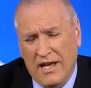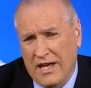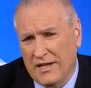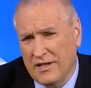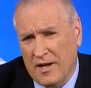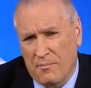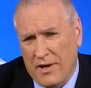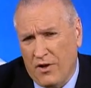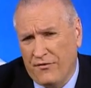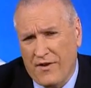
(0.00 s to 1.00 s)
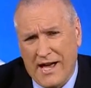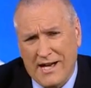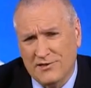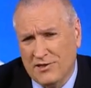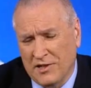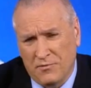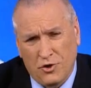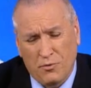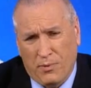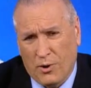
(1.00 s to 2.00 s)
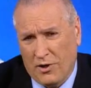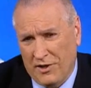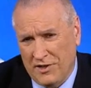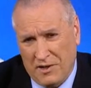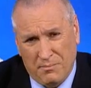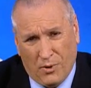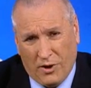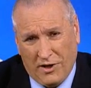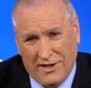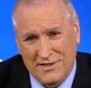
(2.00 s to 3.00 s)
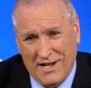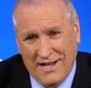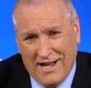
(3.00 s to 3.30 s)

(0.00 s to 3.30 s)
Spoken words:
in Belfast, in New Portland, in Portland,